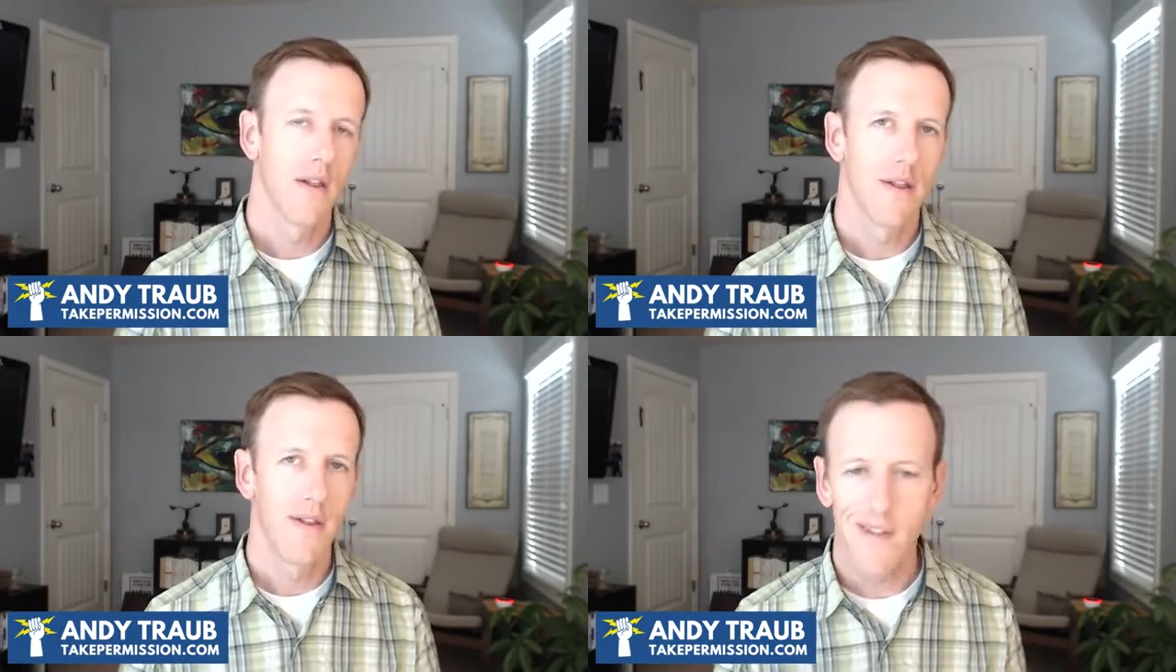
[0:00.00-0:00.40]

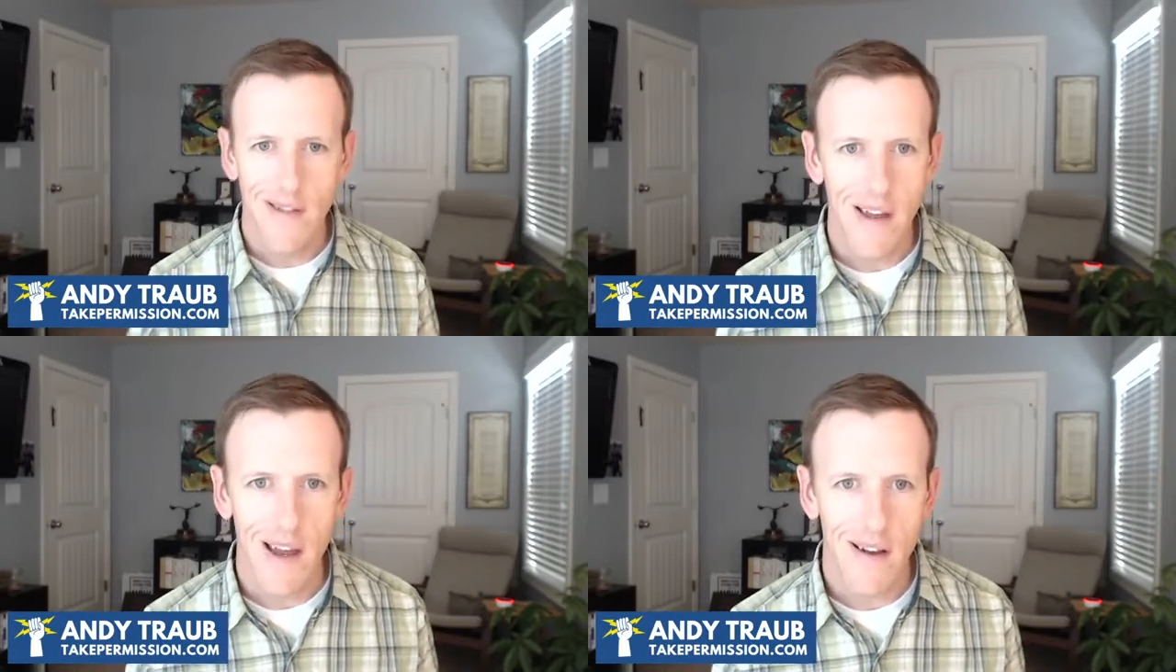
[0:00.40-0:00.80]
this
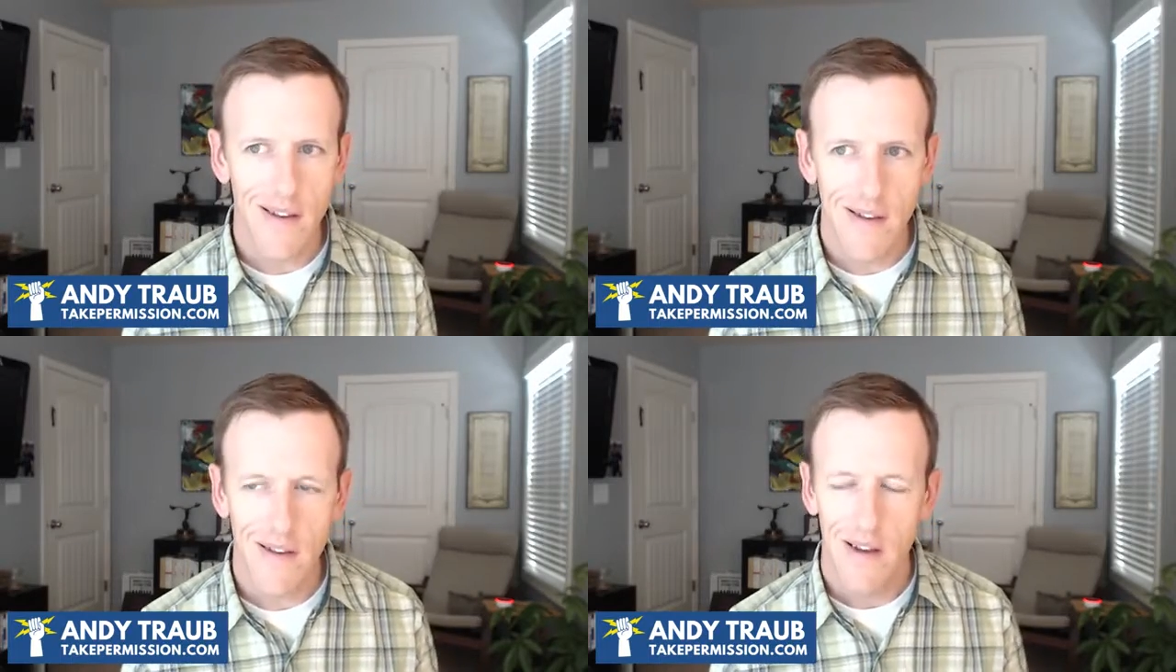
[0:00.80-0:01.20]

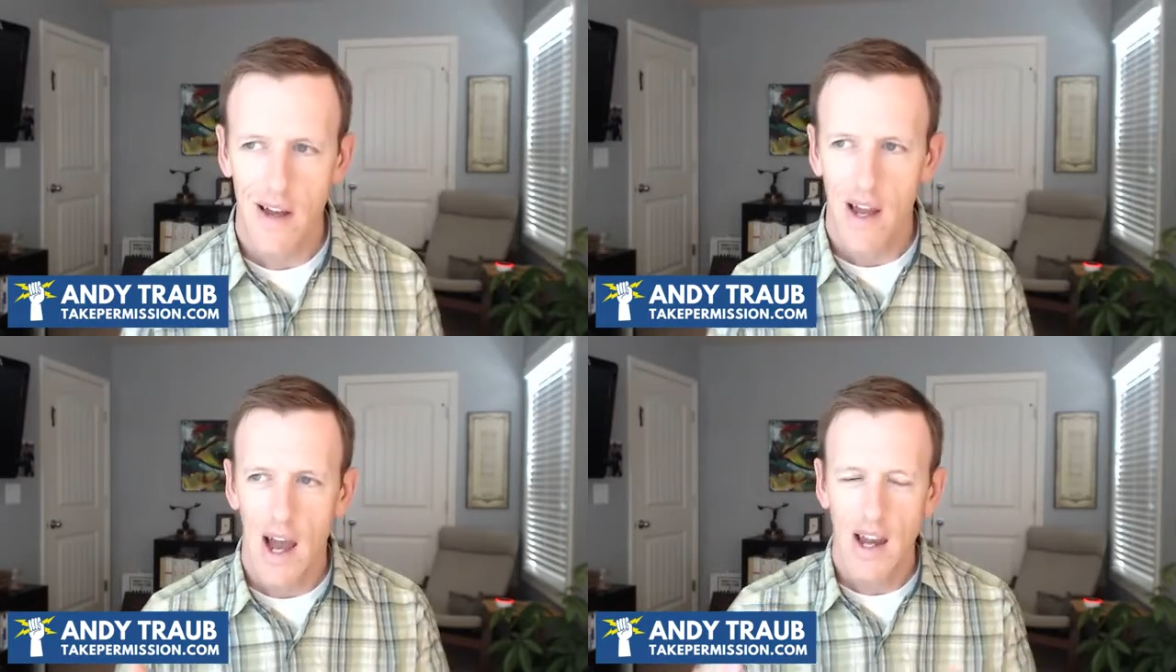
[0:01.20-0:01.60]
stinks,
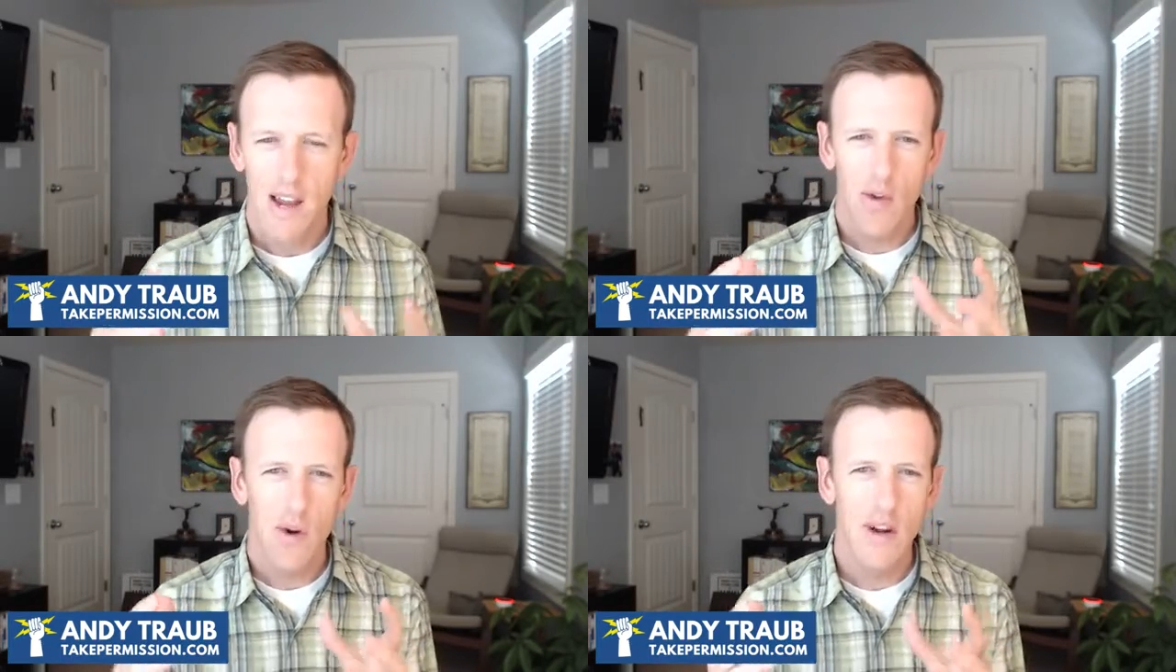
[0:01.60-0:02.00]
and
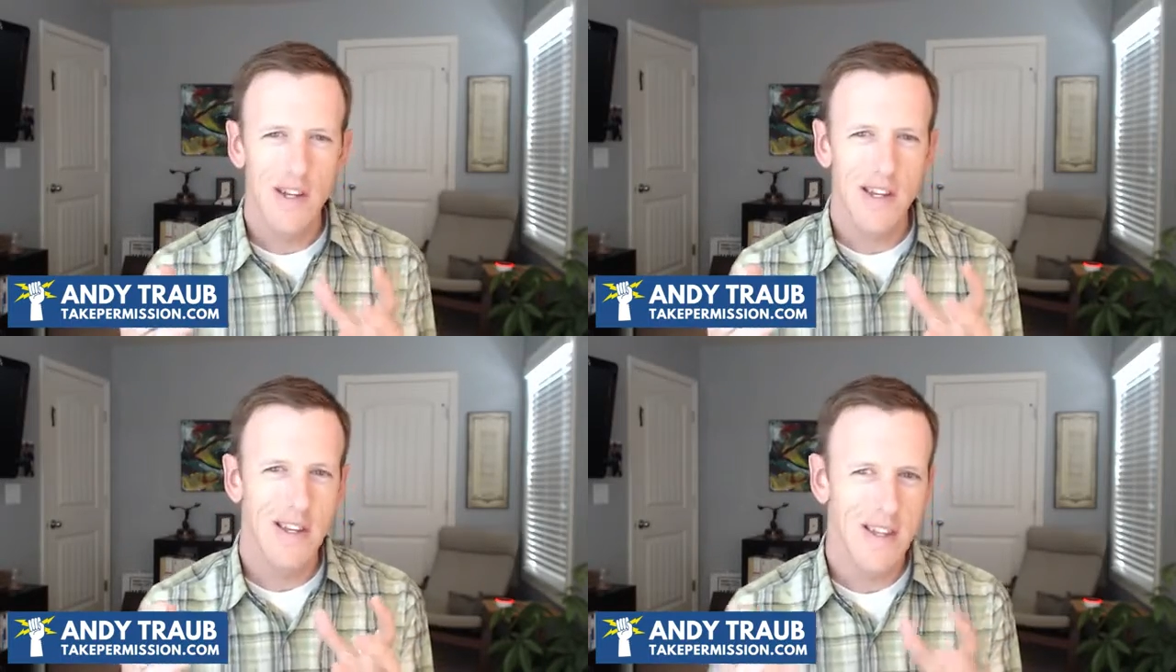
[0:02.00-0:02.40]
just sort of
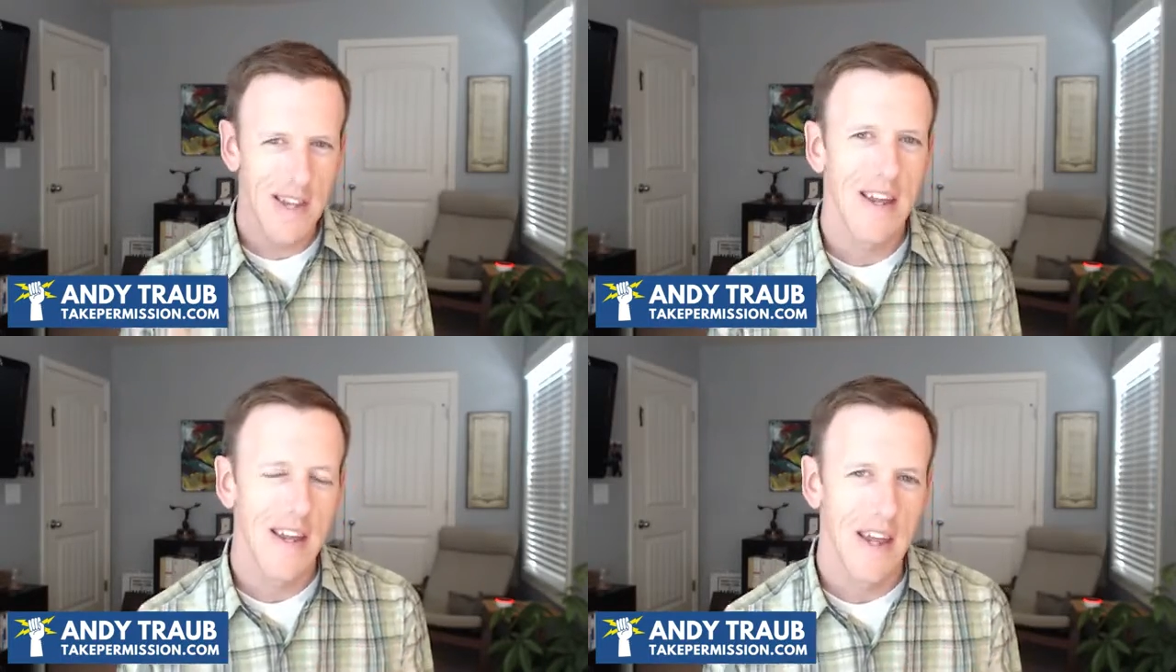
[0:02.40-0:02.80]
just
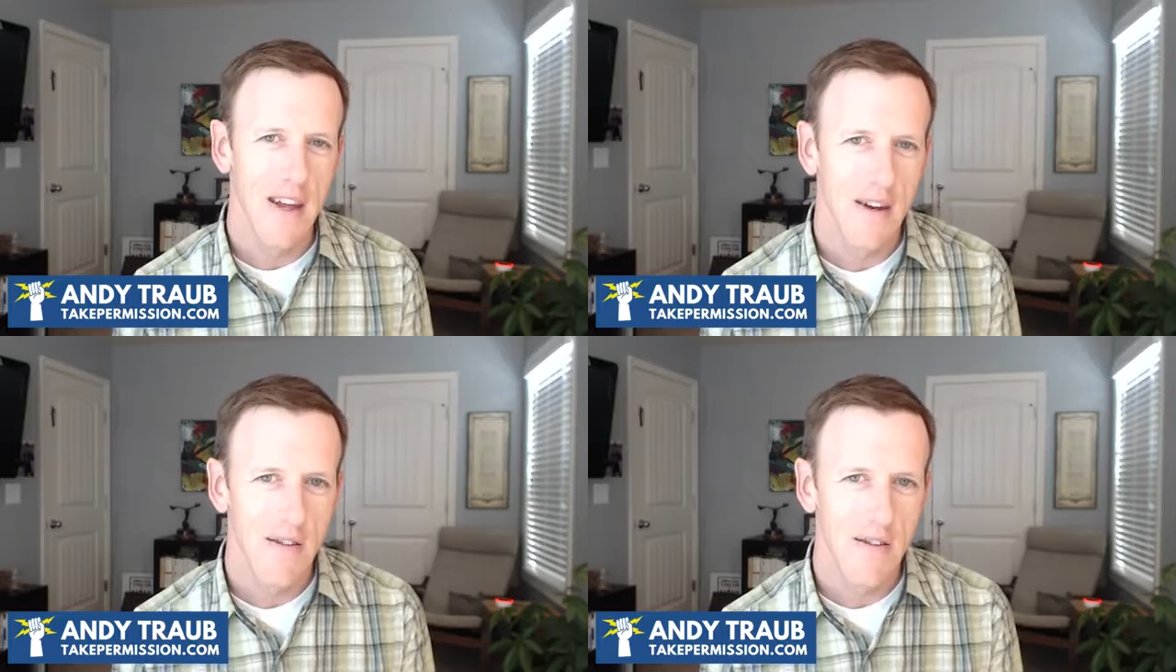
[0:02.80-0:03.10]
sit in it.